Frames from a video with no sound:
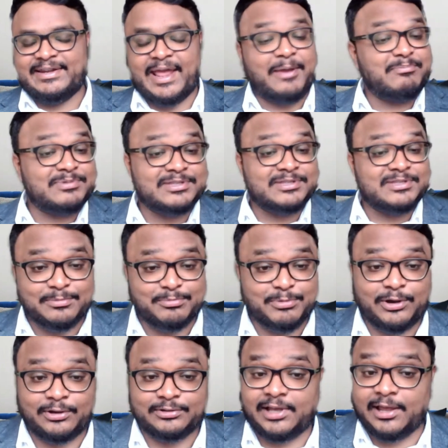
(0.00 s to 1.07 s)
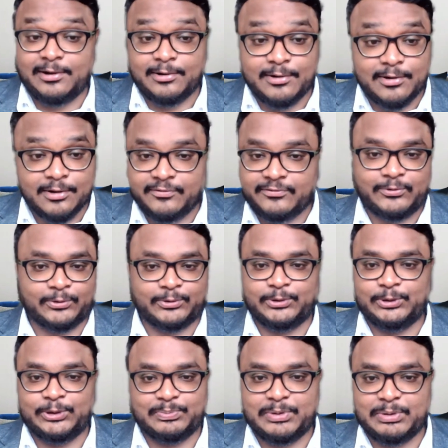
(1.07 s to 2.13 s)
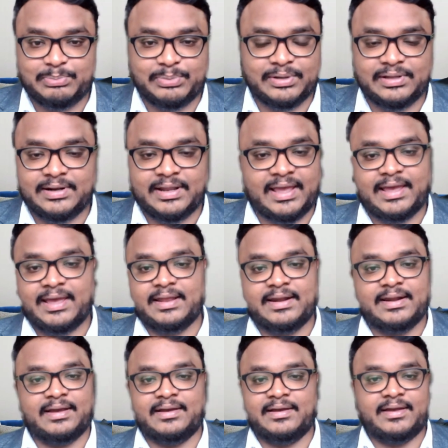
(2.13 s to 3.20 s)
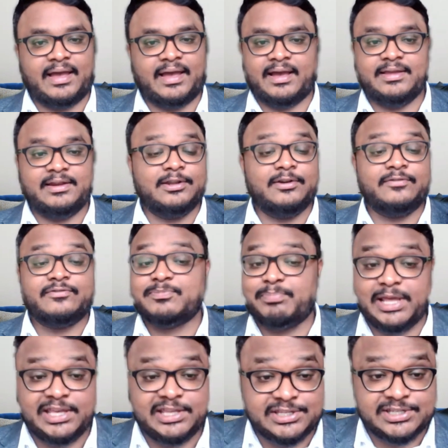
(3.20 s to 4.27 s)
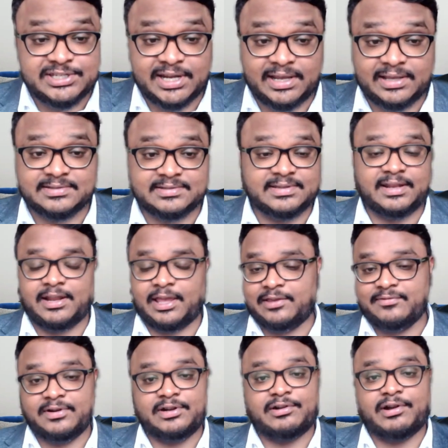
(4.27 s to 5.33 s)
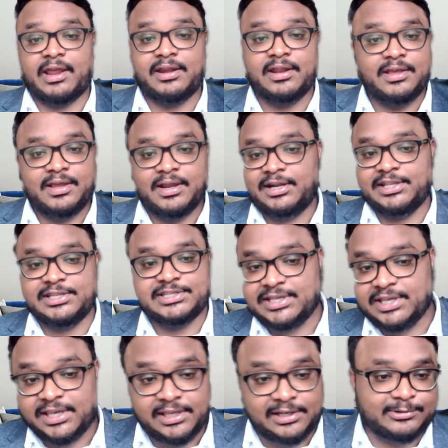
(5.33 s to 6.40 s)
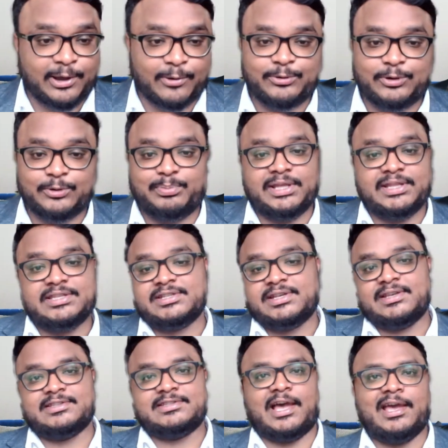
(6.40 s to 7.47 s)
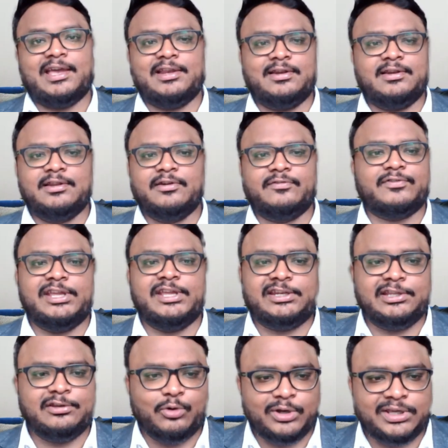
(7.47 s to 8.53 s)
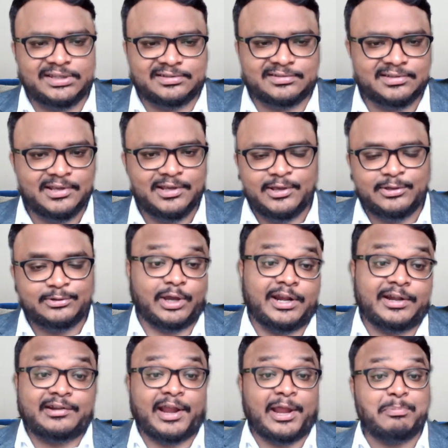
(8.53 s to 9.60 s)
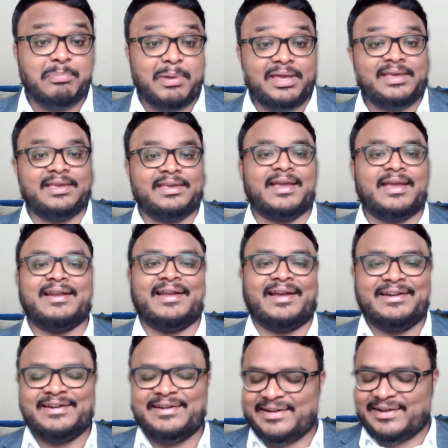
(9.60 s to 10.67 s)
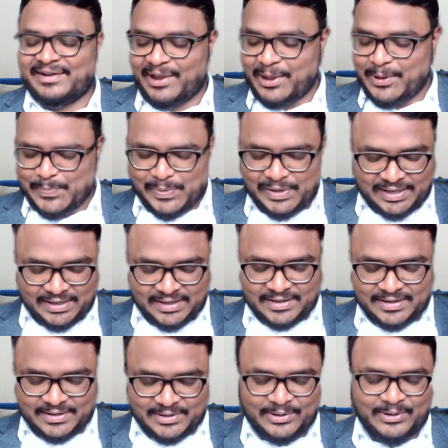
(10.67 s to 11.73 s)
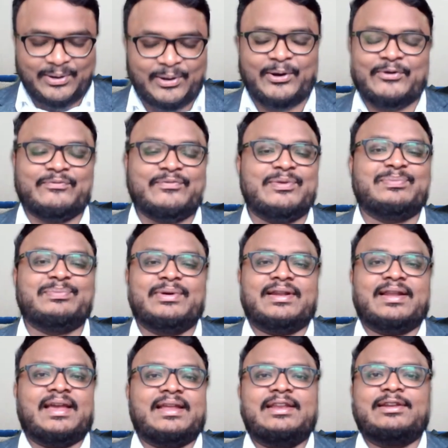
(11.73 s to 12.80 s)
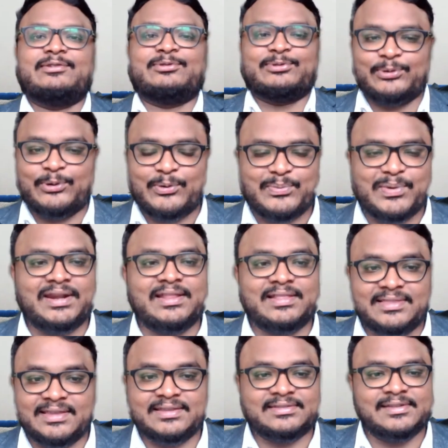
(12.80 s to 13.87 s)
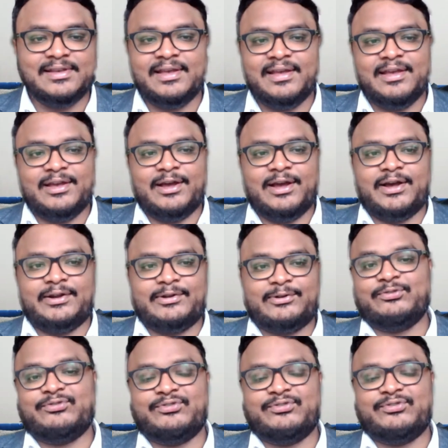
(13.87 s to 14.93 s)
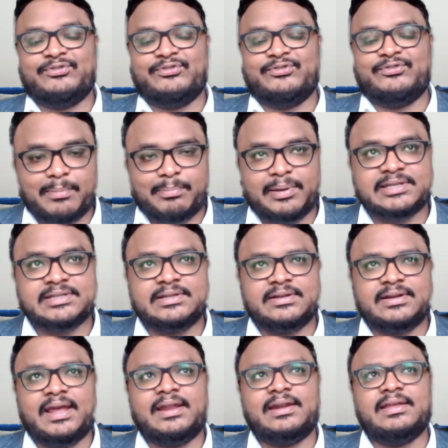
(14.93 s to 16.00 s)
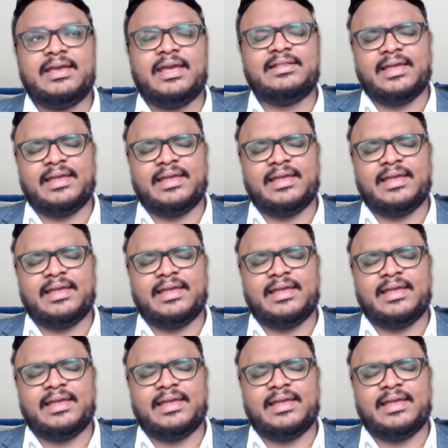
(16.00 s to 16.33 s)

emceeing because I love talking to people, and uh, I love playing chess, and I even tried teaching kids how to play chess. I love eating cookies. So I tried baking and I tried meeting a lot of people. I did so many things uh, to figure out my passion. And at the end,